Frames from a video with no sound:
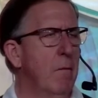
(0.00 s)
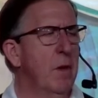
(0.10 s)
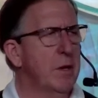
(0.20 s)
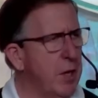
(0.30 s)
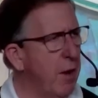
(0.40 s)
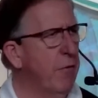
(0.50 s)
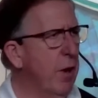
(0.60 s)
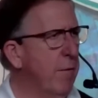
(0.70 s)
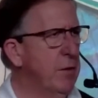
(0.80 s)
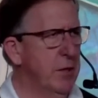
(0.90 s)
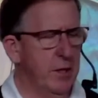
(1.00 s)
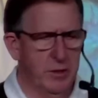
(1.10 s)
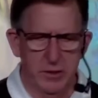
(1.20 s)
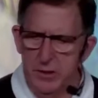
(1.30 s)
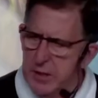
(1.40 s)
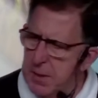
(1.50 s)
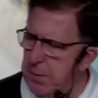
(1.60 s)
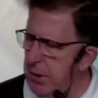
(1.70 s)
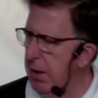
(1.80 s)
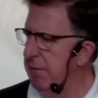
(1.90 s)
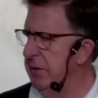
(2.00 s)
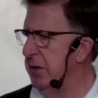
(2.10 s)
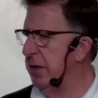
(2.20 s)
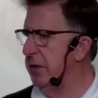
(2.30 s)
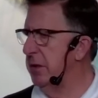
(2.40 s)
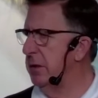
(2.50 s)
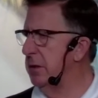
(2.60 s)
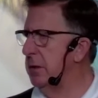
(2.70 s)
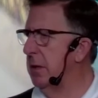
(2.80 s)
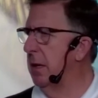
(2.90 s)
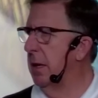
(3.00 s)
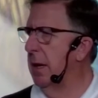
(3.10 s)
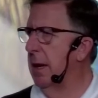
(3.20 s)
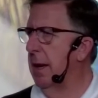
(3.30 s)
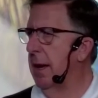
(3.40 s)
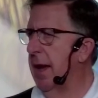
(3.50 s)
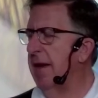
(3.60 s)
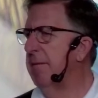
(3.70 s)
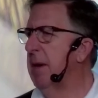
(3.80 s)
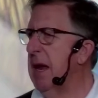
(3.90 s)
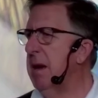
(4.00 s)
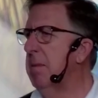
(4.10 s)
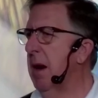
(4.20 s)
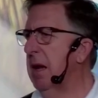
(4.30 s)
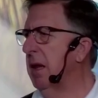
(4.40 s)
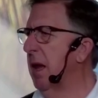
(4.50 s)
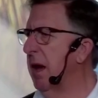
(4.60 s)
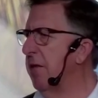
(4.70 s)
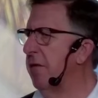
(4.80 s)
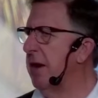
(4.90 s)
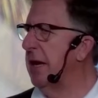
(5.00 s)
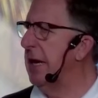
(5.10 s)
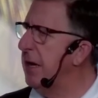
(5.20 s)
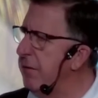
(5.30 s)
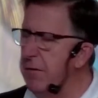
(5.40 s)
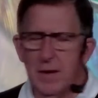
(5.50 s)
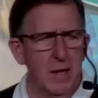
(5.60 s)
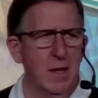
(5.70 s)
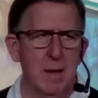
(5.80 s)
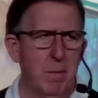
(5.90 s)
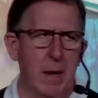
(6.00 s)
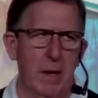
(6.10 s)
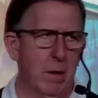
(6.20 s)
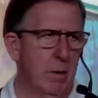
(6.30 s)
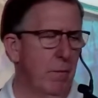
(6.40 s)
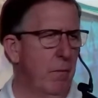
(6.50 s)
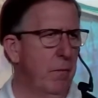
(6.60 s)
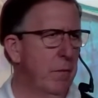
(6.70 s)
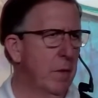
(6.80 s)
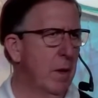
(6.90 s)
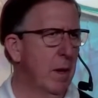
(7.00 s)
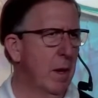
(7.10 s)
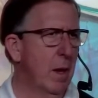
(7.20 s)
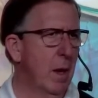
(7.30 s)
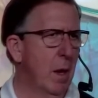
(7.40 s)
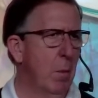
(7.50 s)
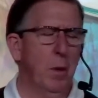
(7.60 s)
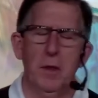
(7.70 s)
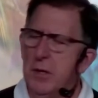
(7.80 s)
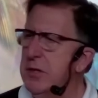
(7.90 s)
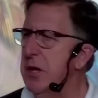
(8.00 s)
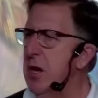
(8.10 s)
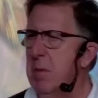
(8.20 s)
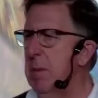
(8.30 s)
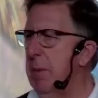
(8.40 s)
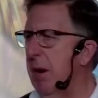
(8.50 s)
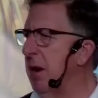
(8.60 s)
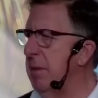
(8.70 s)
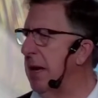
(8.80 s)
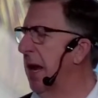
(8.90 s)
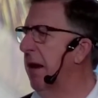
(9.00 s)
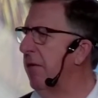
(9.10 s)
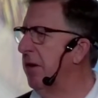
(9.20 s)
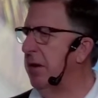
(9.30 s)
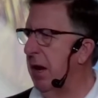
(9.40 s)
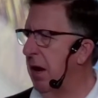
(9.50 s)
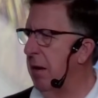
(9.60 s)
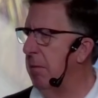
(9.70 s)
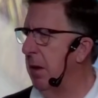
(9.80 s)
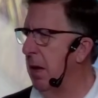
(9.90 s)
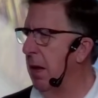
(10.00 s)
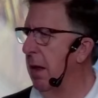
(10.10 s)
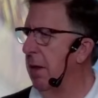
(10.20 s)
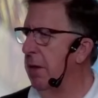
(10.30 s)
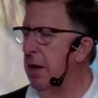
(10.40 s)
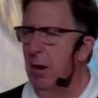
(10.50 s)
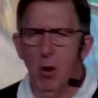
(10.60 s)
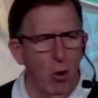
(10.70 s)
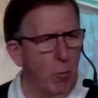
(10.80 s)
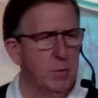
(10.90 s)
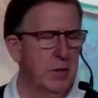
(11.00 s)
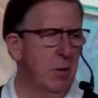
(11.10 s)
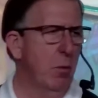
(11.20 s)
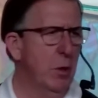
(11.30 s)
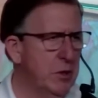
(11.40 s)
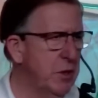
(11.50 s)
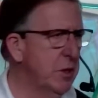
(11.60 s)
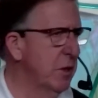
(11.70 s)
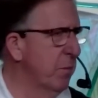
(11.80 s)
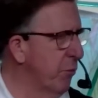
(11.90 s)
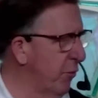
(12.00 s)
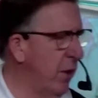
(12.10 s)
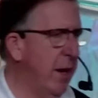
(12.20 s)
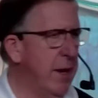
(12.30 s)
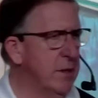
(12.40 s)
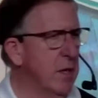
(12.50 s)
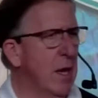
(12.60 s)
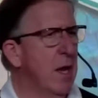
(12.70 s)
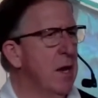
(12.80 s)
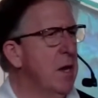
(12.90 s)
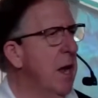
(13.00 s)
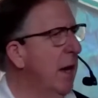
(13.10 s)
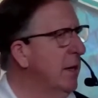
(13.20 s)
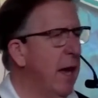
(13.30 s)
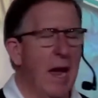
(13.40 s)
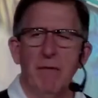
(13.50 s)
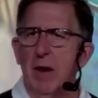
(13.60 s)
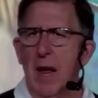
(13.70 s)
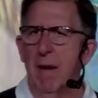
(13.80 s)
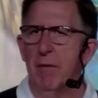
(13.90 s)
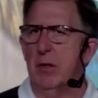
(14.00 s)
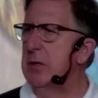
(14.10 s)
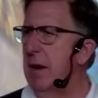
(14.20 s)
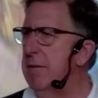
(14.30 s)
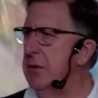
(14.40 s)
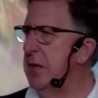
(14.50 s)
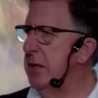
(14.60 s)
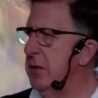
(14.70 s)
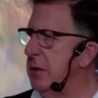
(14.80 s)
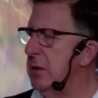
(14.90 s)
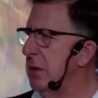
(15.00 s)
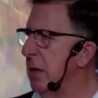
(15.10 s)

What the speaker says: that tough conversations, deeper conversations, have made my life infinitely better. But there's a human part of me every time that hopes and wishes and prays not to have those conversations.